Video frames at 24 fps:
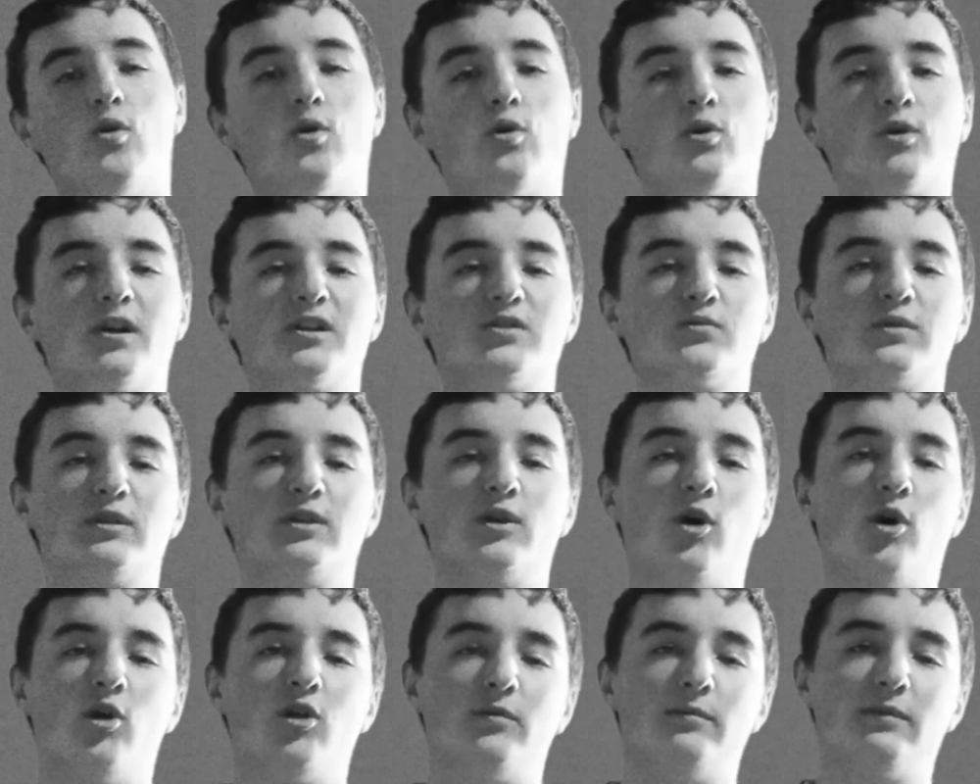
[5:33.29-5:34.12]
or as we
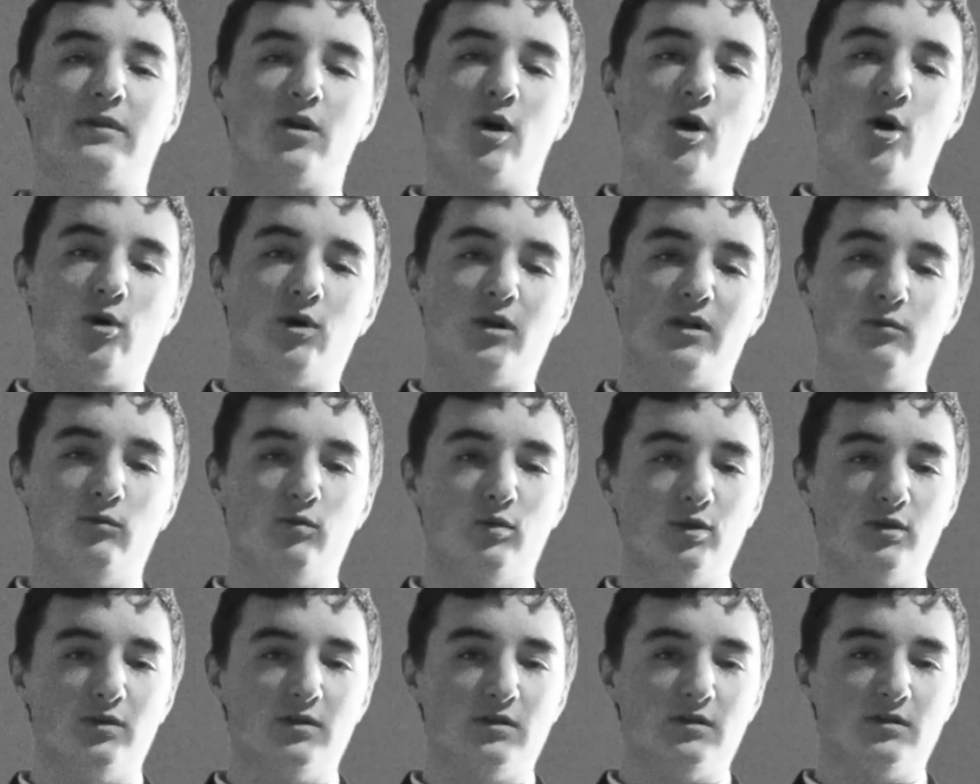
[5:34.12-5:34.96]
call them in
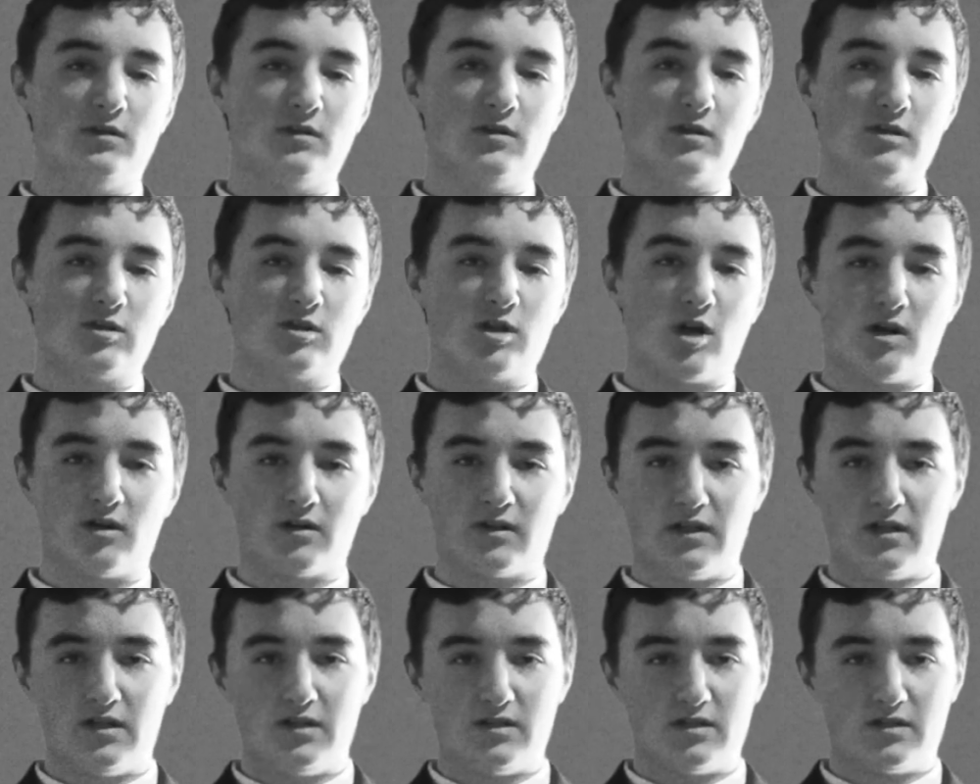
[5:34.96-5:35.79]
Hollywood,
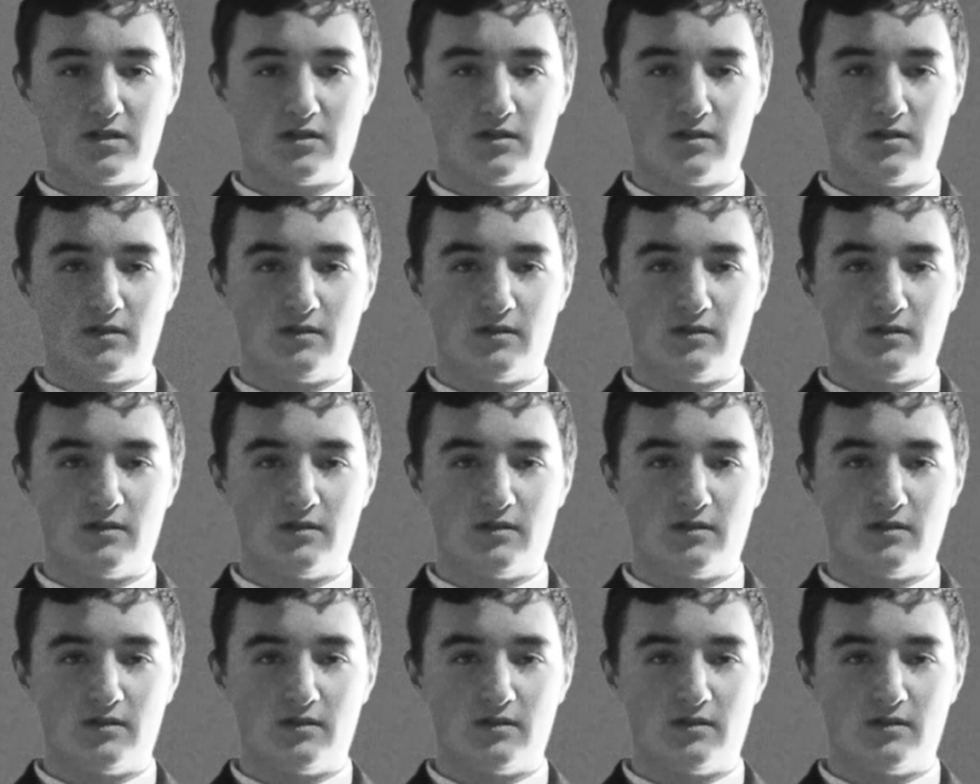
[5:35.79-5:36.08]
talkies.